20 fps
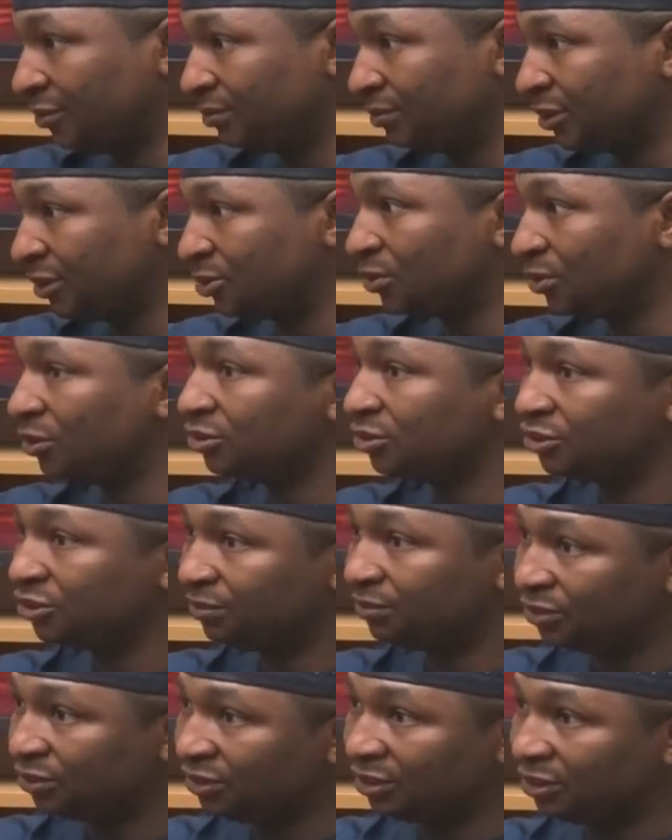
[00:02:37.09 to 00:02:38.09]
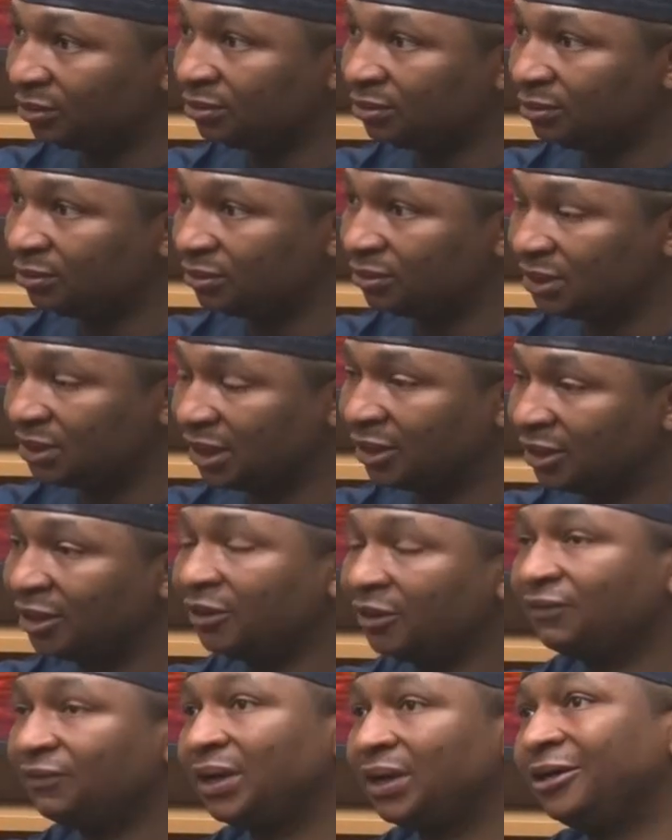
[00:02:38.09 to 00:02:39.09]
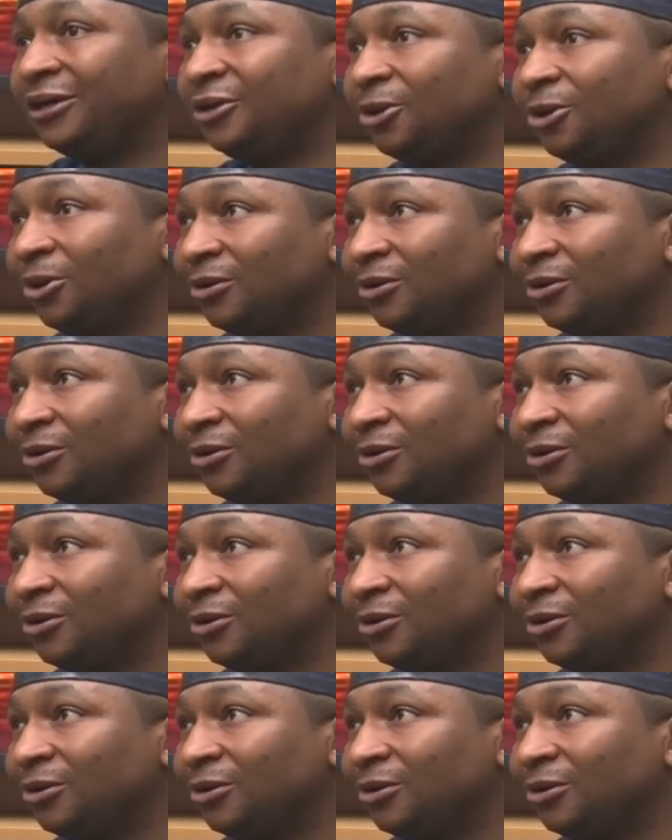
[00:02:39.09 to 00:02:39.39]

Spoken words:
to contribute their own quota in a very young